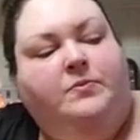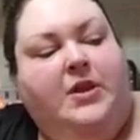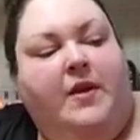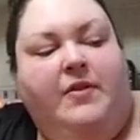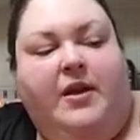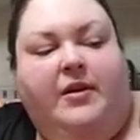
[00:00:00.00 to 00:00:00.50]

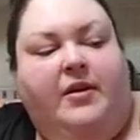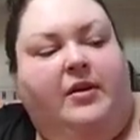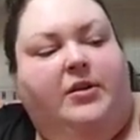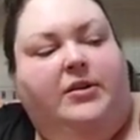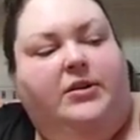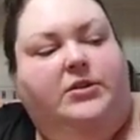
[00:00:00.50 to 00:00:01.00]
And then it
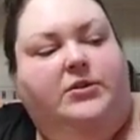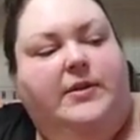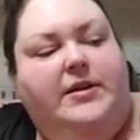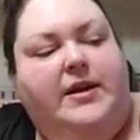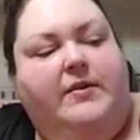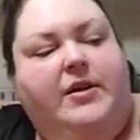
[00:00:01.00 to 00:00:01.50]
all
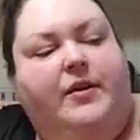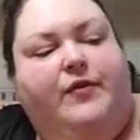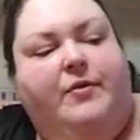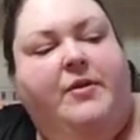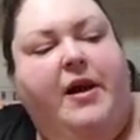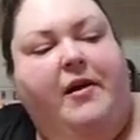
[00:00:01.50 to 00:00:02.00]
went downhill
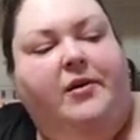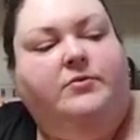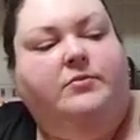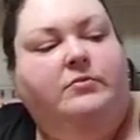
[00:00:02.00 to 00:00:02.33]
from there.